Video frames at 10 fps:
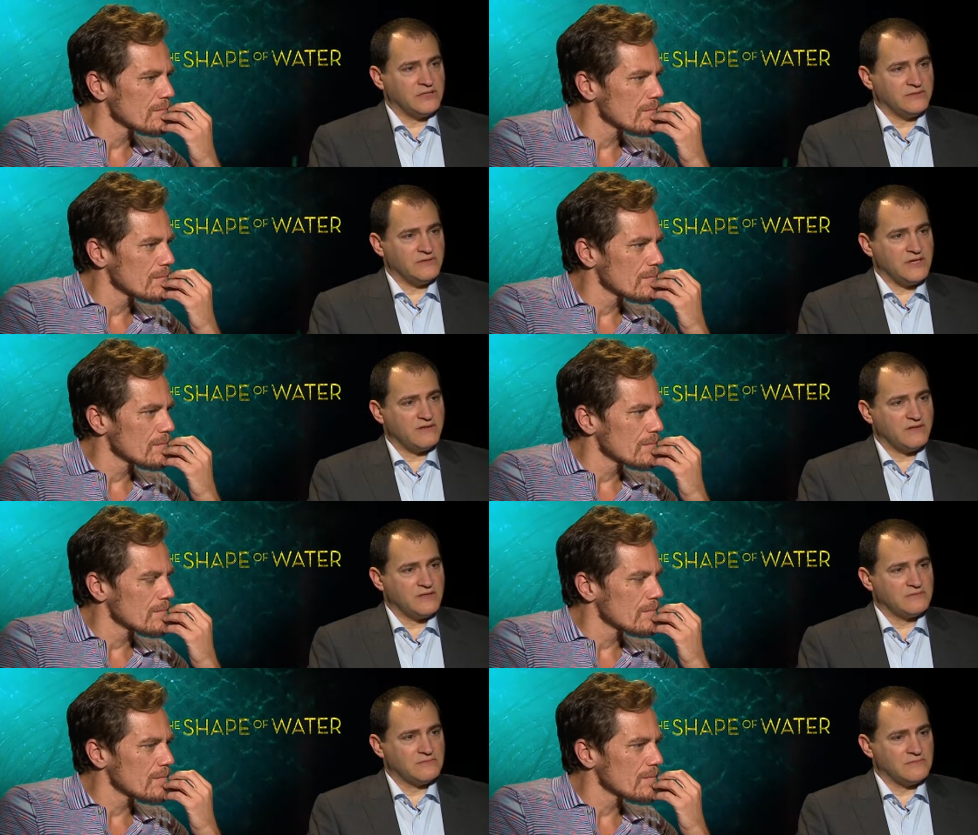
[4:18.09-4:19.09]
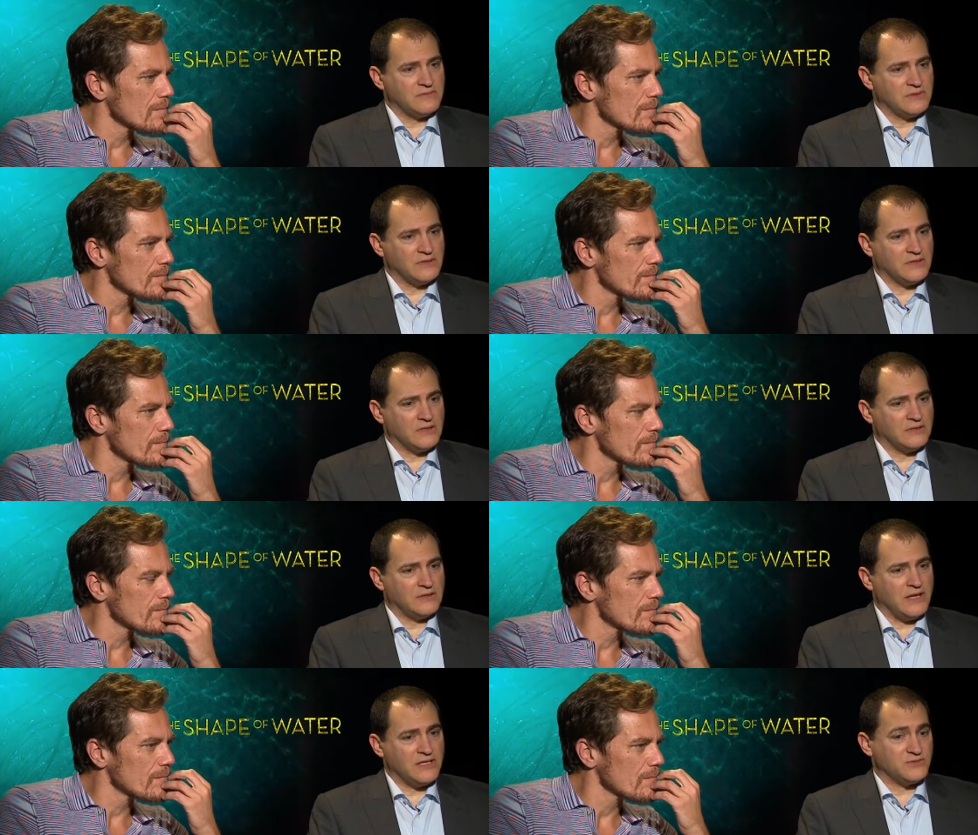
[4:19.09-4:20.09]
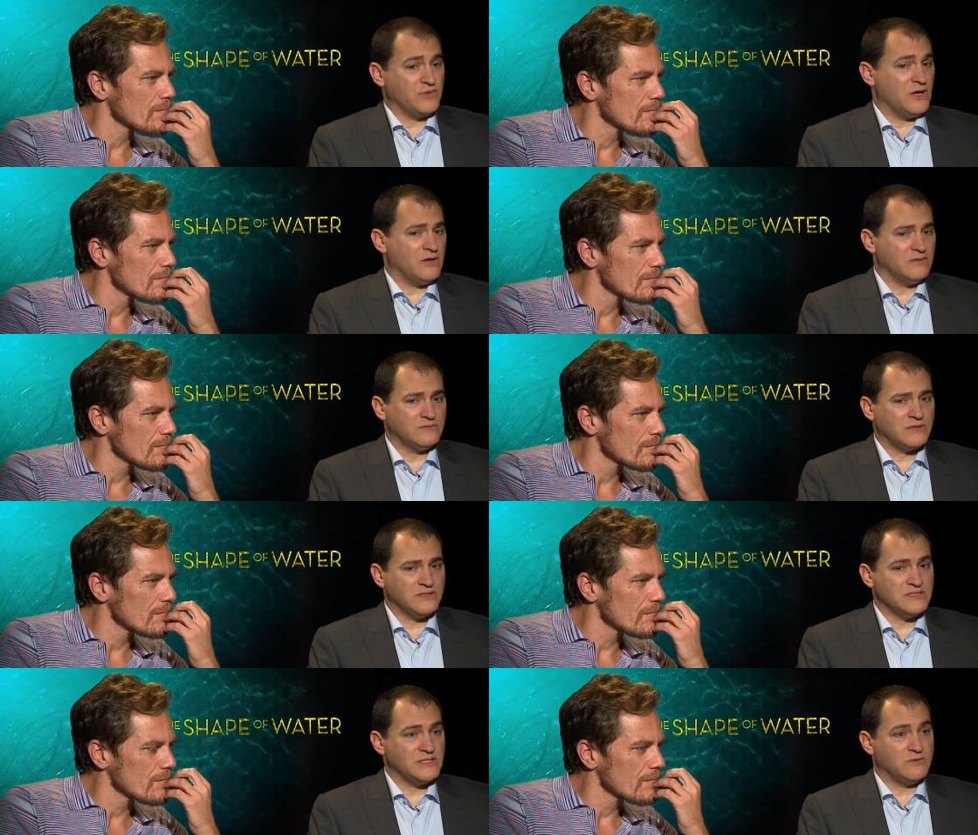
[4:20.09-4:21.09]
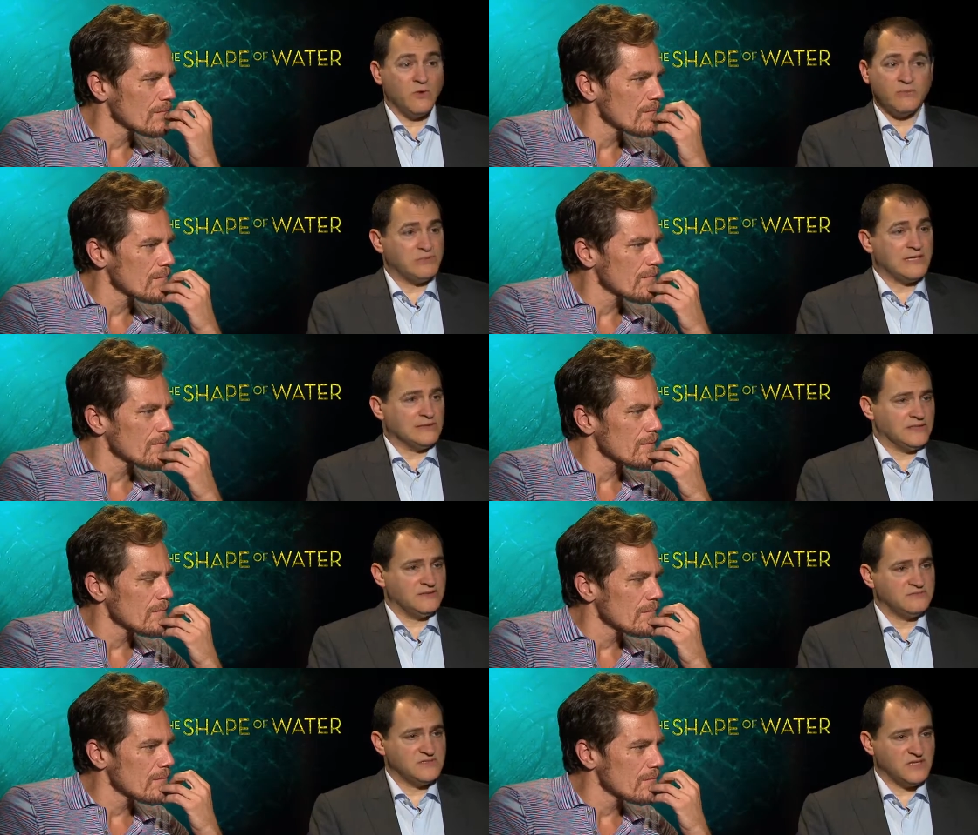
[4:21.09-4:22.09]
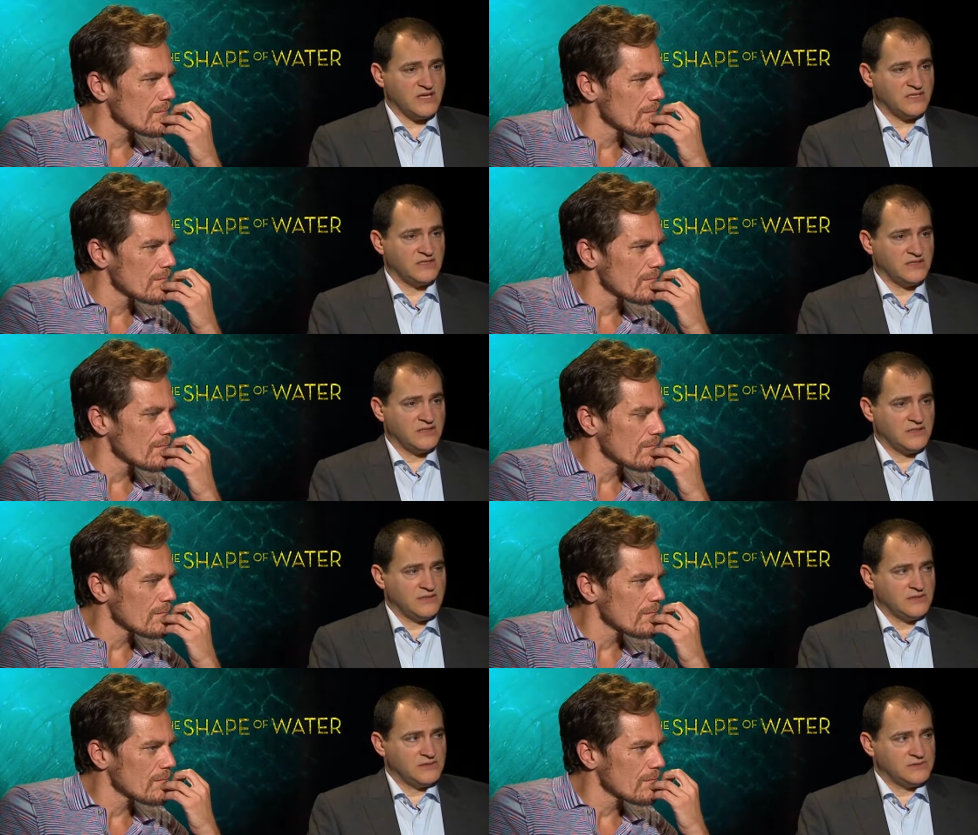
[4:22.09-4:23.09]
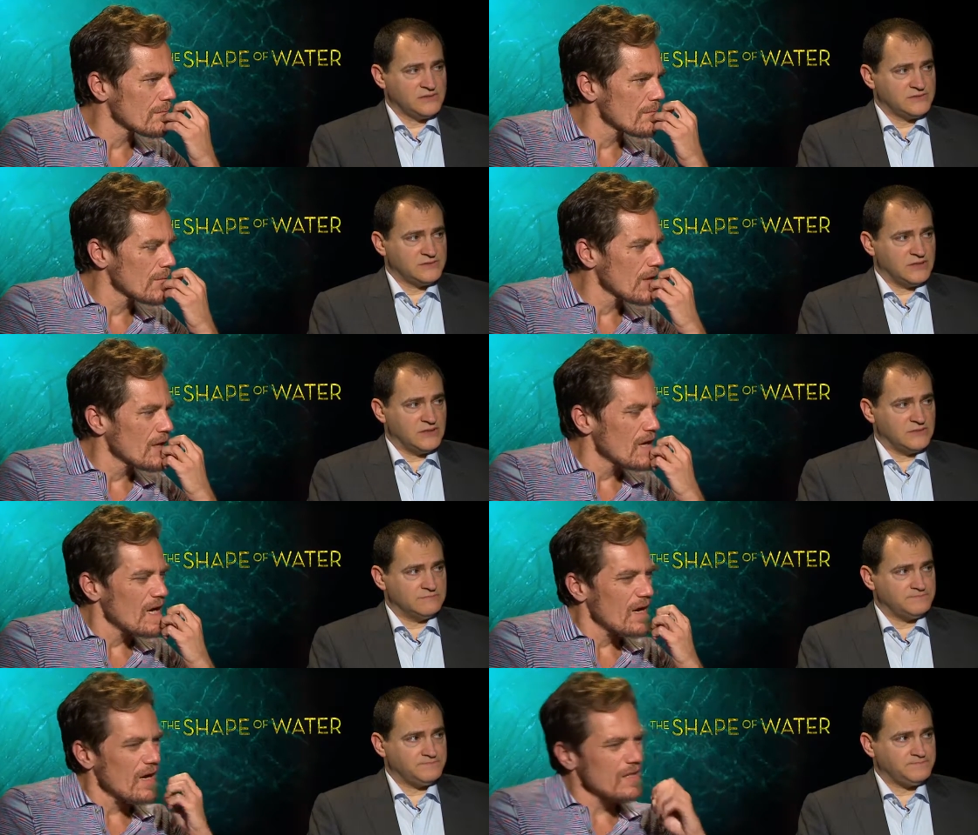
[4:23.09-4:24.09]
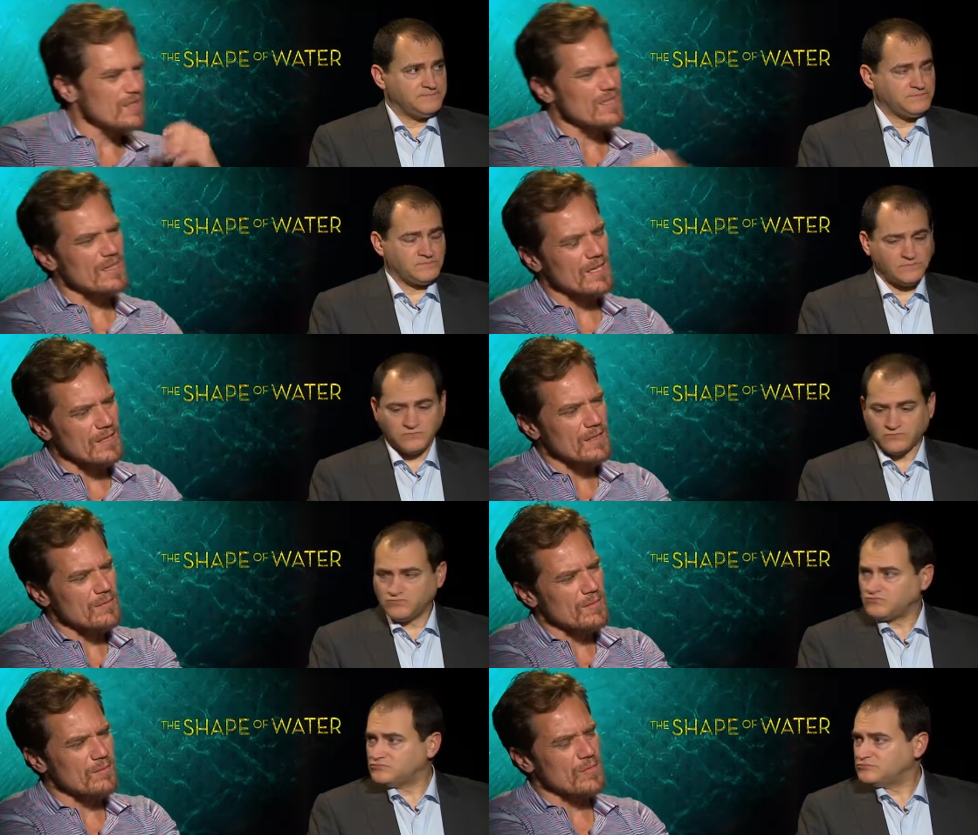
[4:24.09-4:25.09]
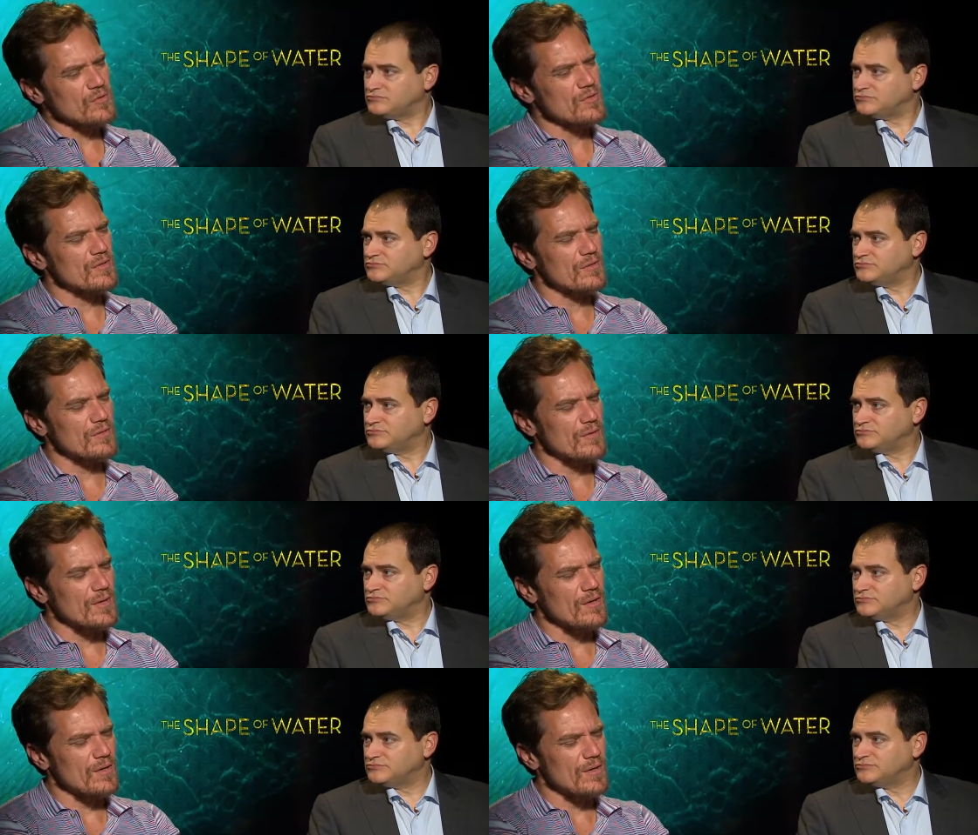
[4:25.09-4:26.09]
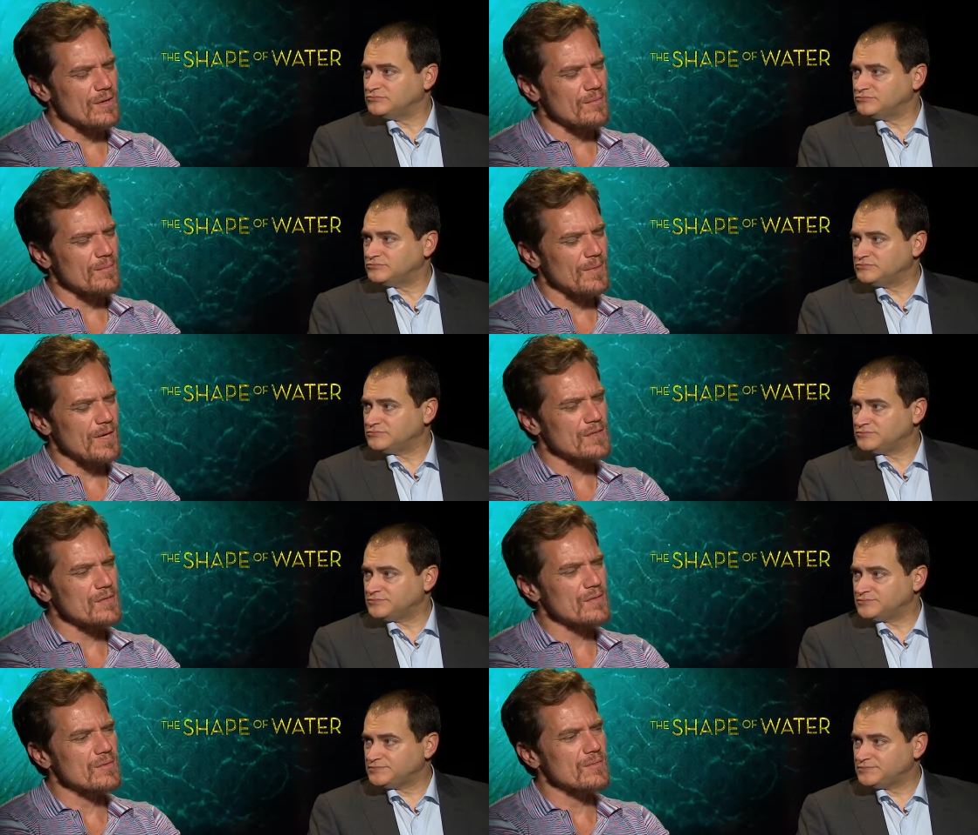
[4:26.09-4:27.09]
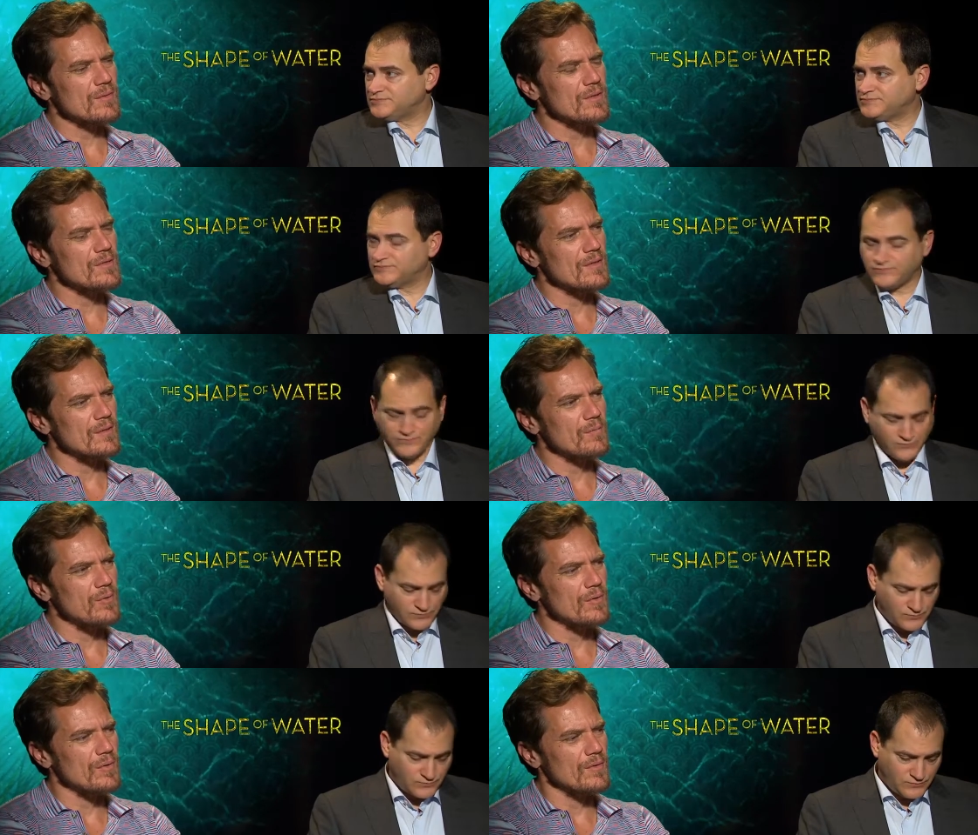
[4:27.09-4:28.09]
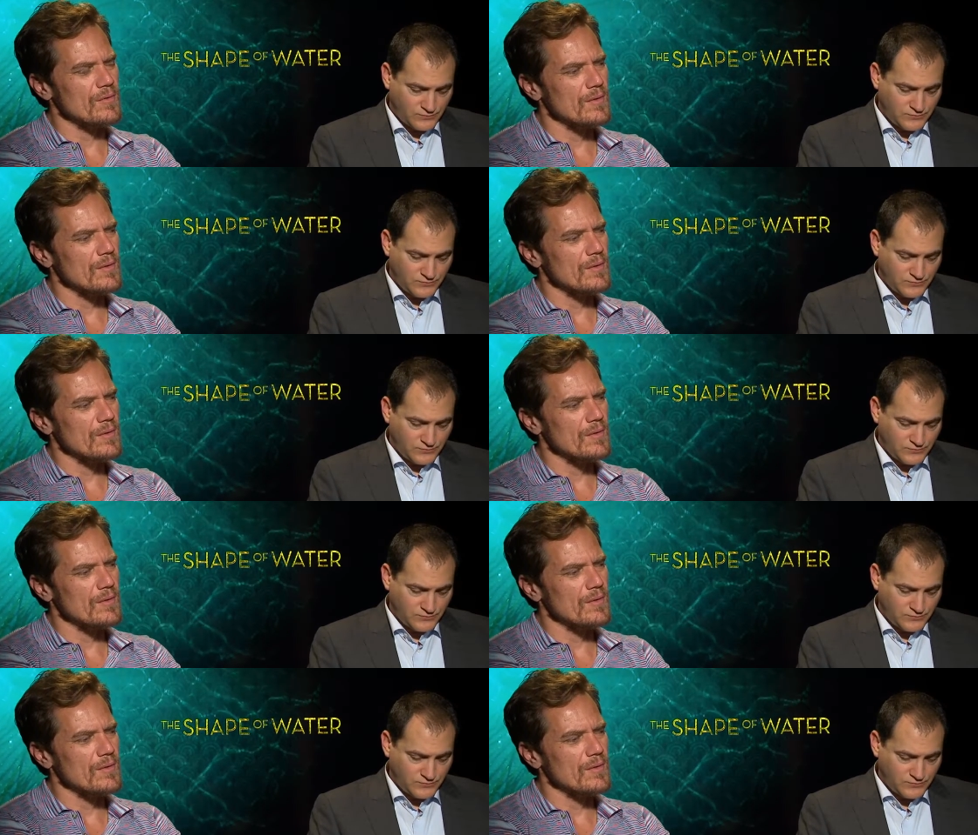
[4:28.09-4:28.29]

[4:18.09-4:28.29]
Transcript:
Speaker 1: underneath of it, uh, as we all can see quite plainly today.
Speaker 2: Um, I think like uh, most great art, it reminds you what's important.